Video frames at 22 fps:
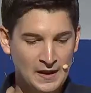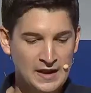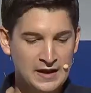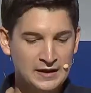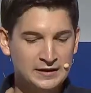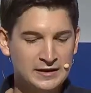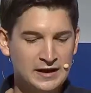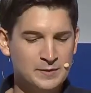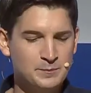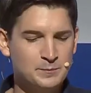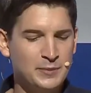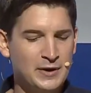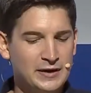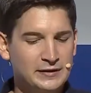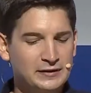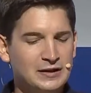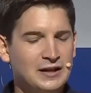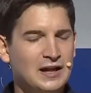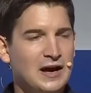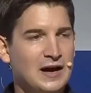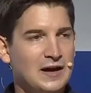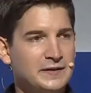can
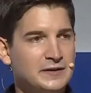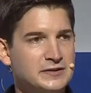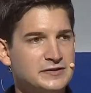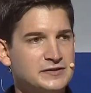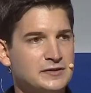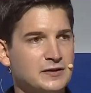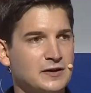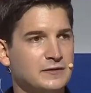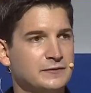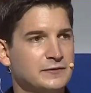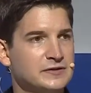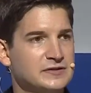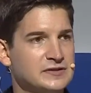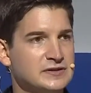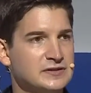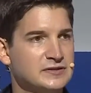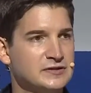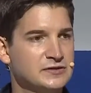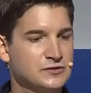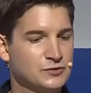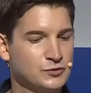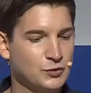bundle other
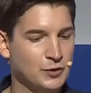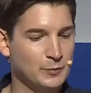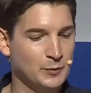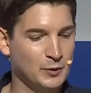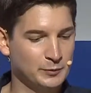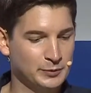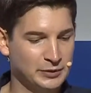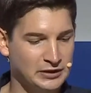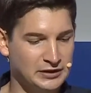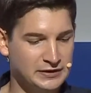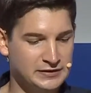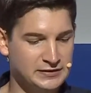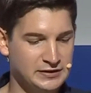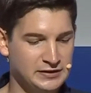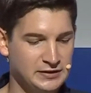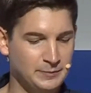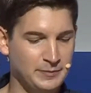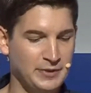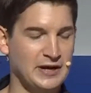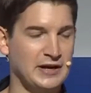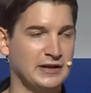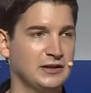services to a mobility
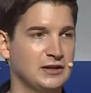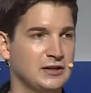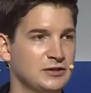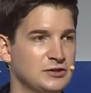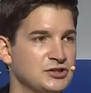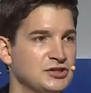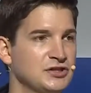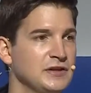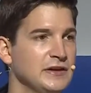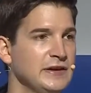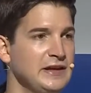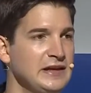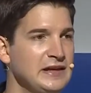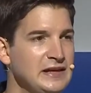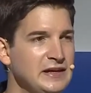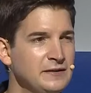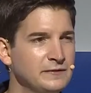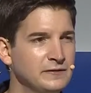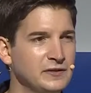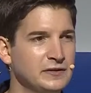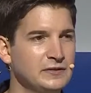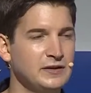package
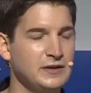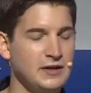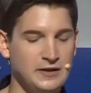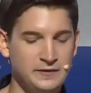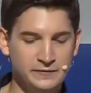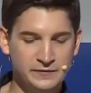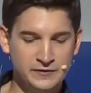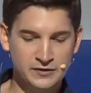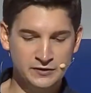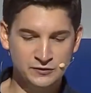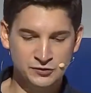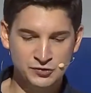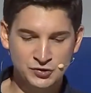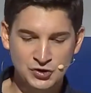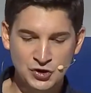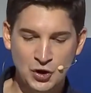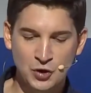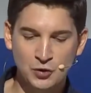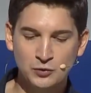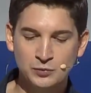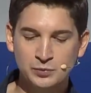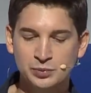even if you
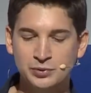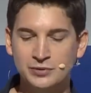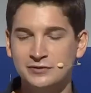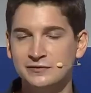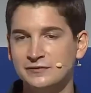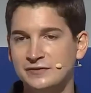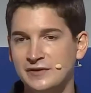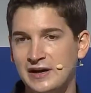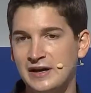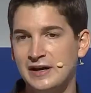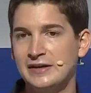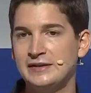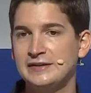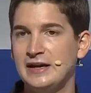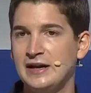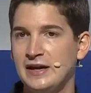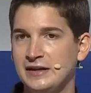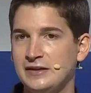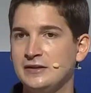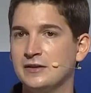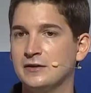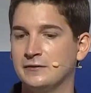don't provide
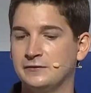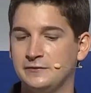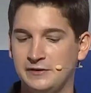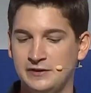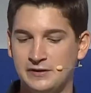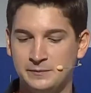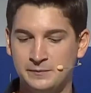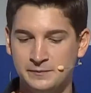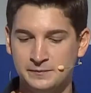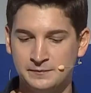any of them.